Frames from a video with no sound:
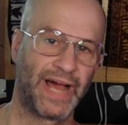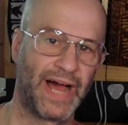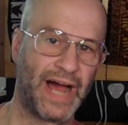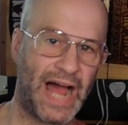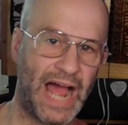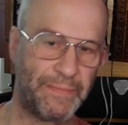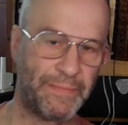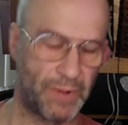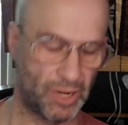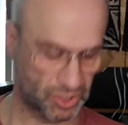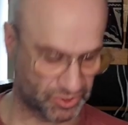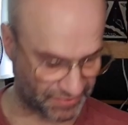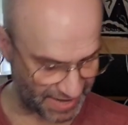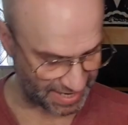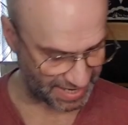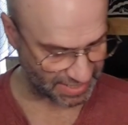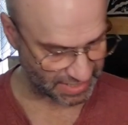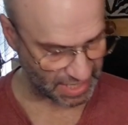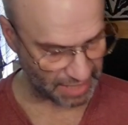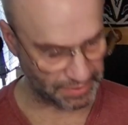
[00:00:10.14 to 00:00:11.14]
Hi, mouse
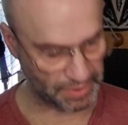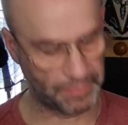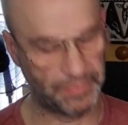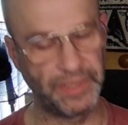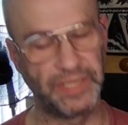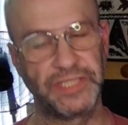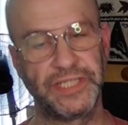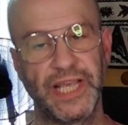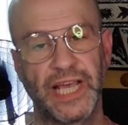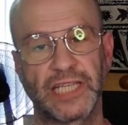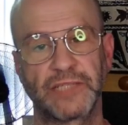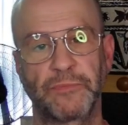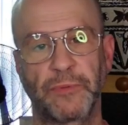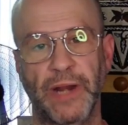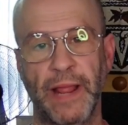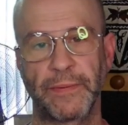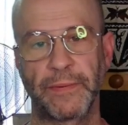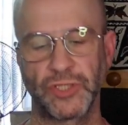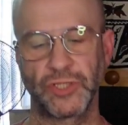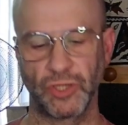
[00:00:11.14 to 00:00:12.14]
fans. I'm the PC Expert
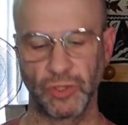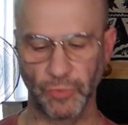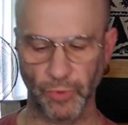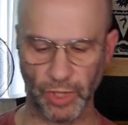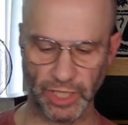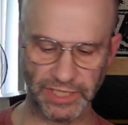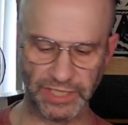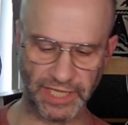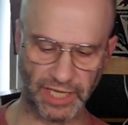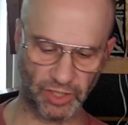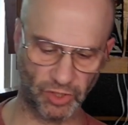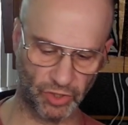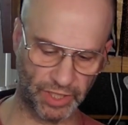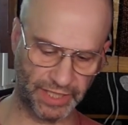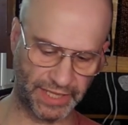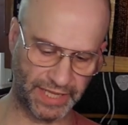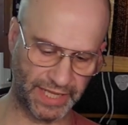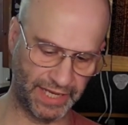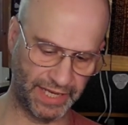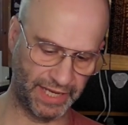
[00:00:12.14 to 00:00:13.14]
Amateur, and we're going to take a look
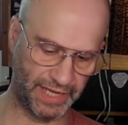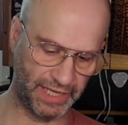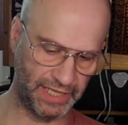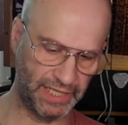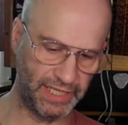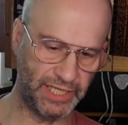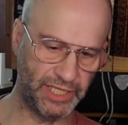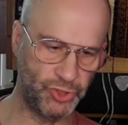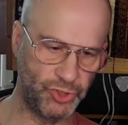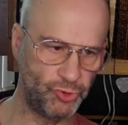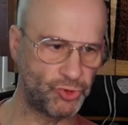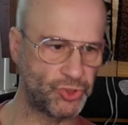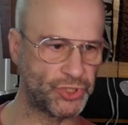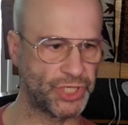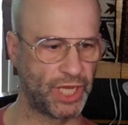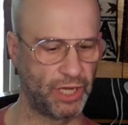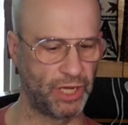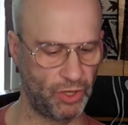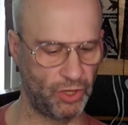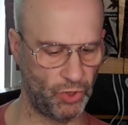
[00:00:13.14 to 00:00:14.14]
at the
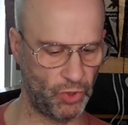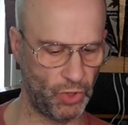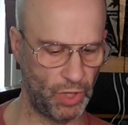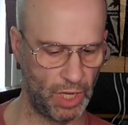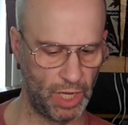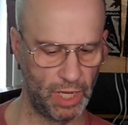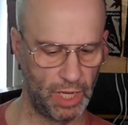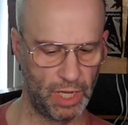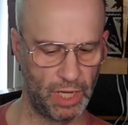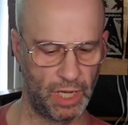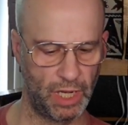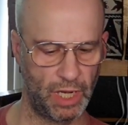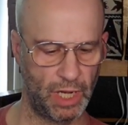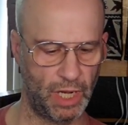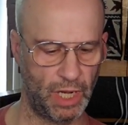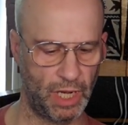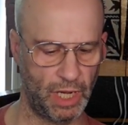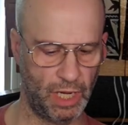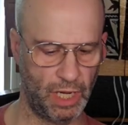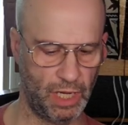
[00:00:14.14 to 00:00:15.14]
E-Yooso
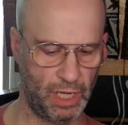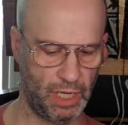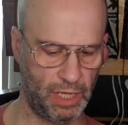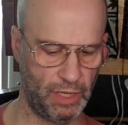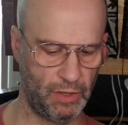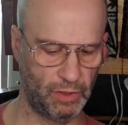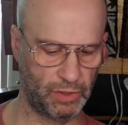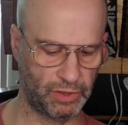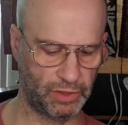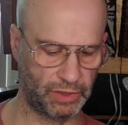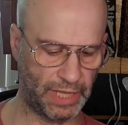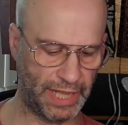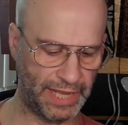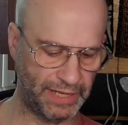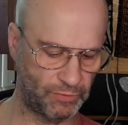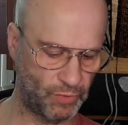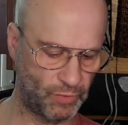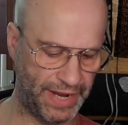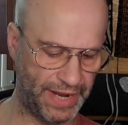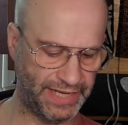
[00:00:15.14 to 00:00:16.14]

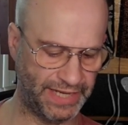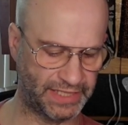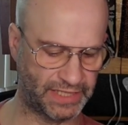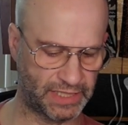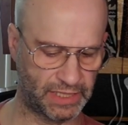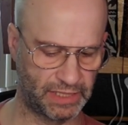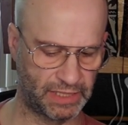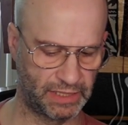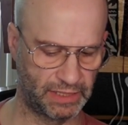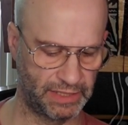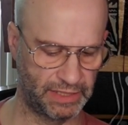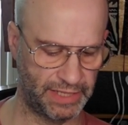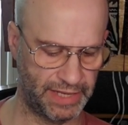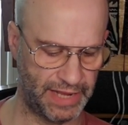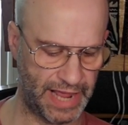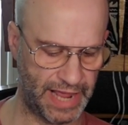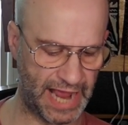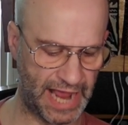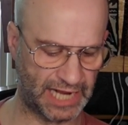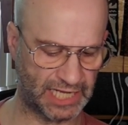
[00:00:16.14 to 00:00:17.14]
lightweight
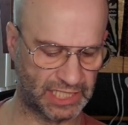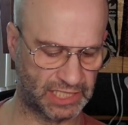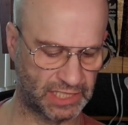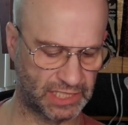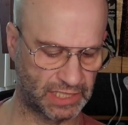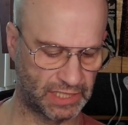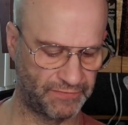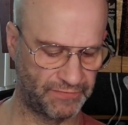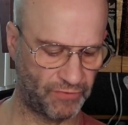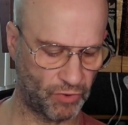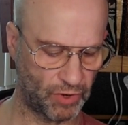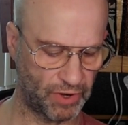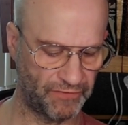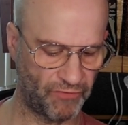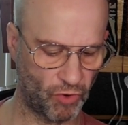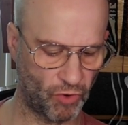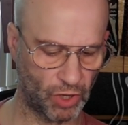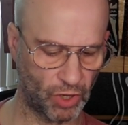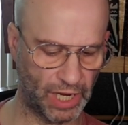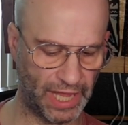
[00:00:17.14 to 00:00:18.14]

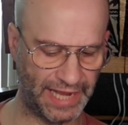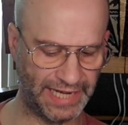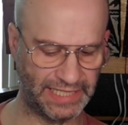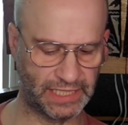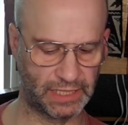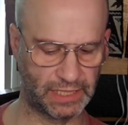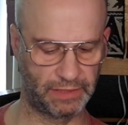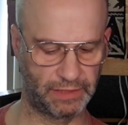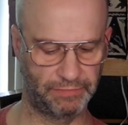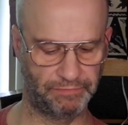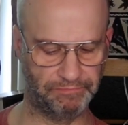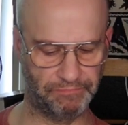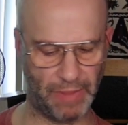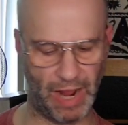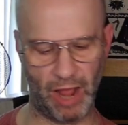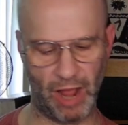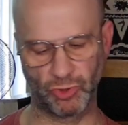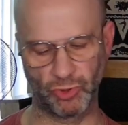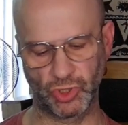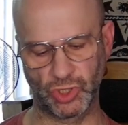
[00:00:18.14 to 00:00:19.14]
X-44 Lite
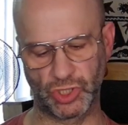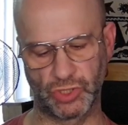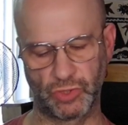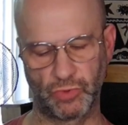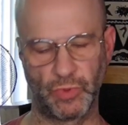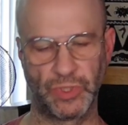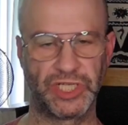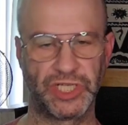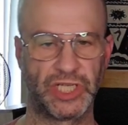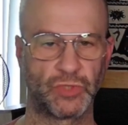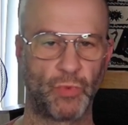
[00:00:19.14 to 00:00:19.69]
mouse, which is